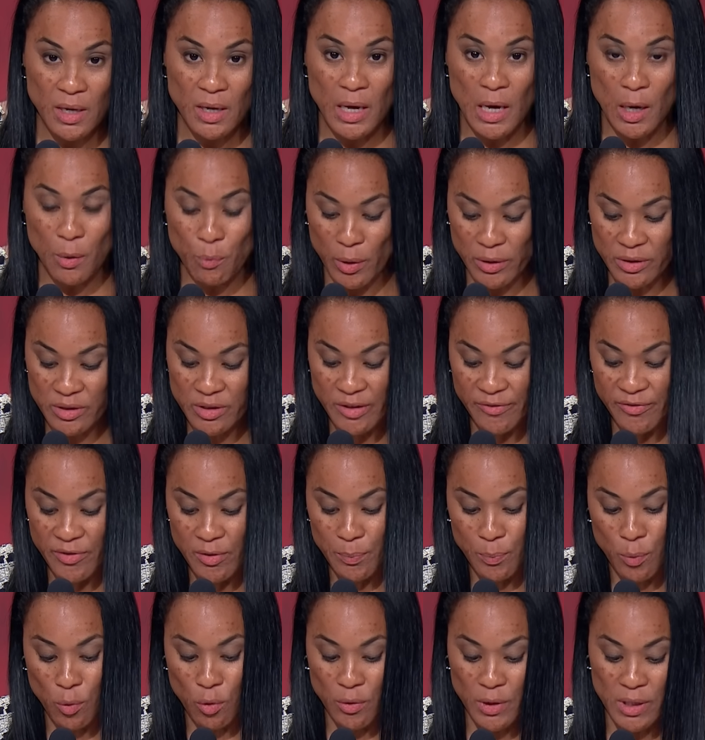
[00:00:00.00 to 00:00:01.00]
I wondered if the
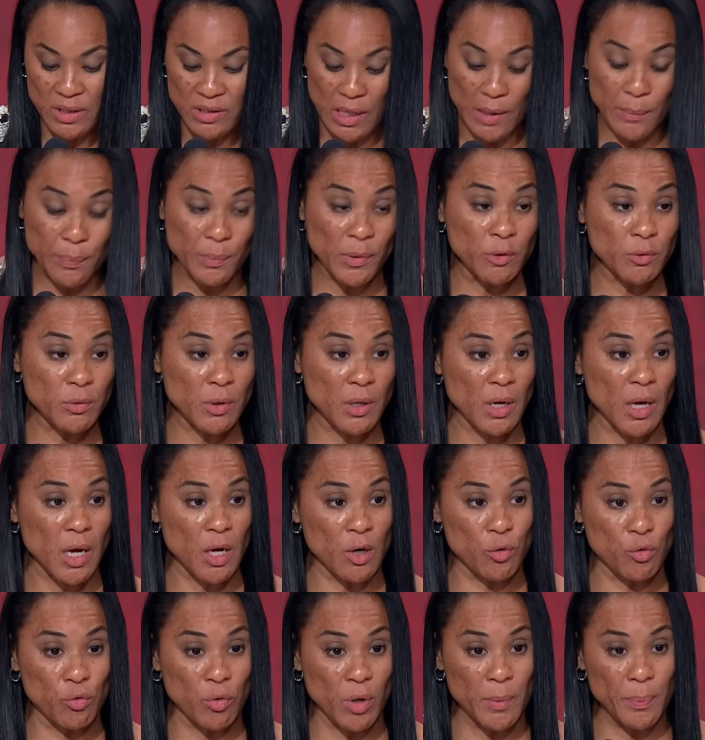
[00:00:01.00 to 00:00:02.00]
boys I
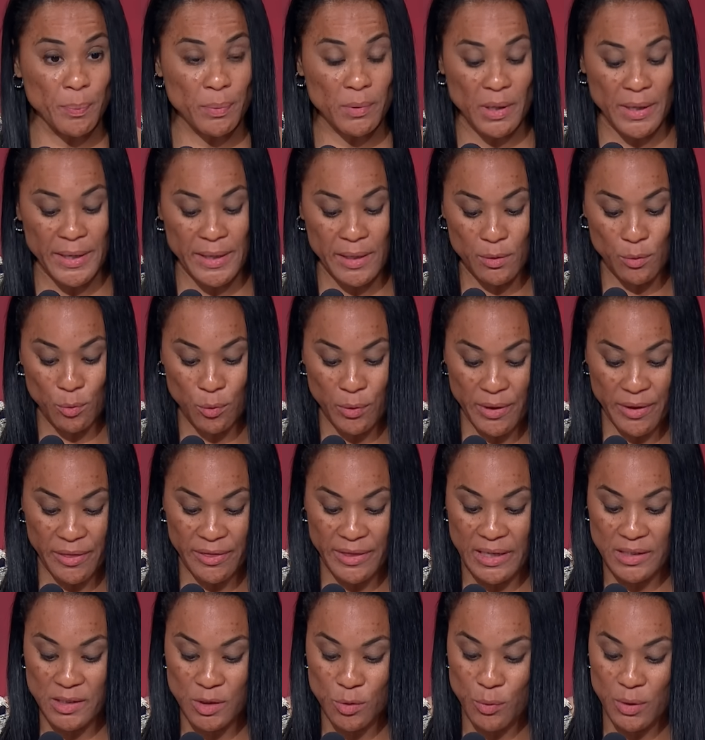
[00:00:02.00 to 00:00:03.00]
grew up playing with
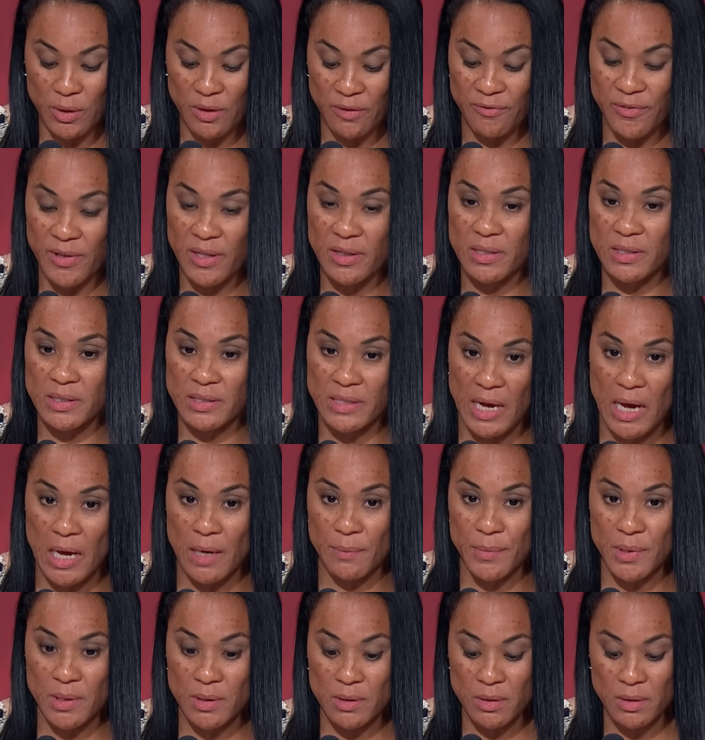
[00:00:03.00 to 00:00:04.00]
at 25th and
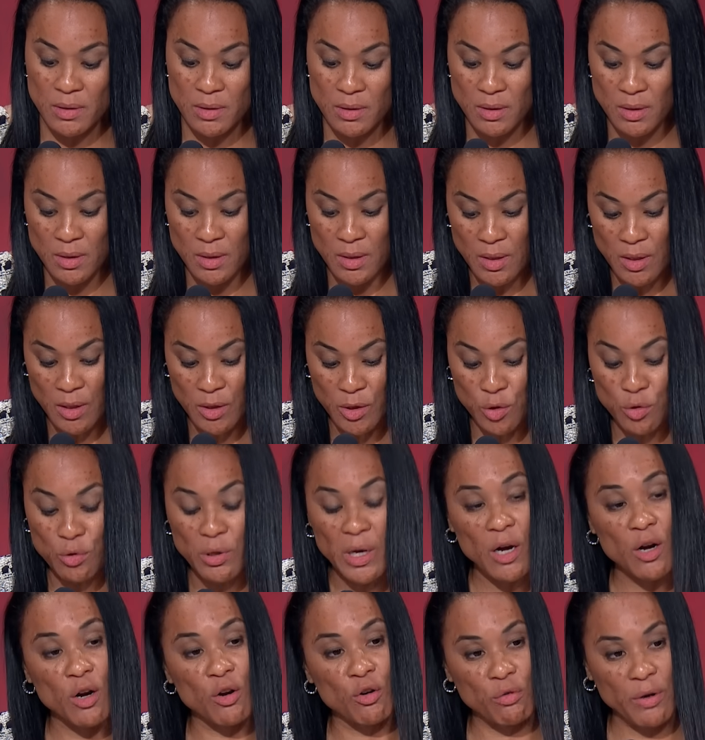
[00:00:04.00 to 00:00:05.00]
Diamond knew
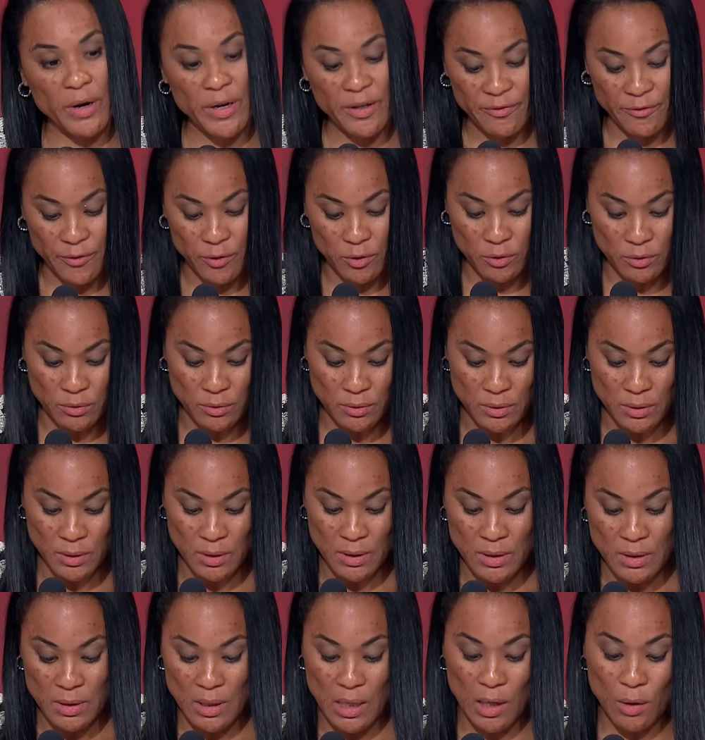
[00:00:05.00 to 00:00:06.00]
how grateful
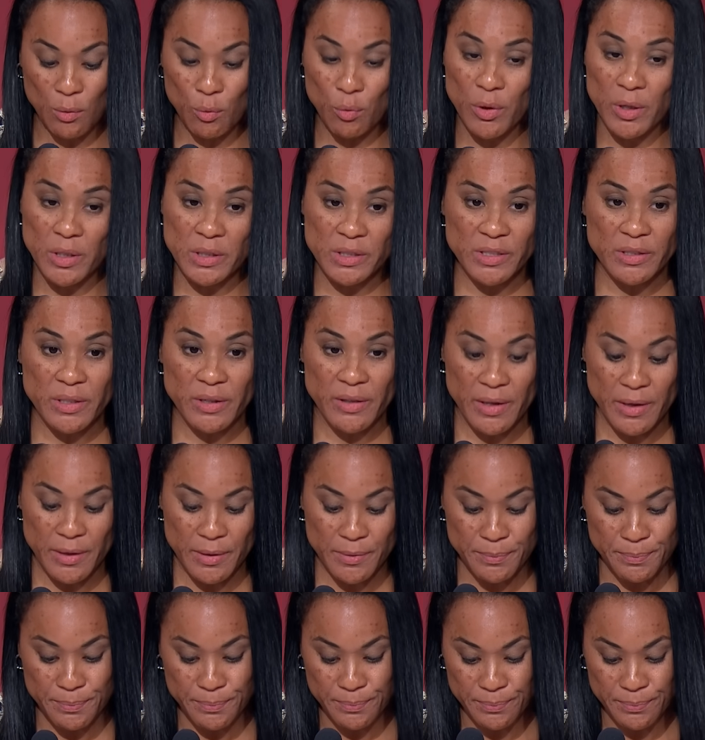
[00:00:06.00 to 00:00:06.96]
I was to them.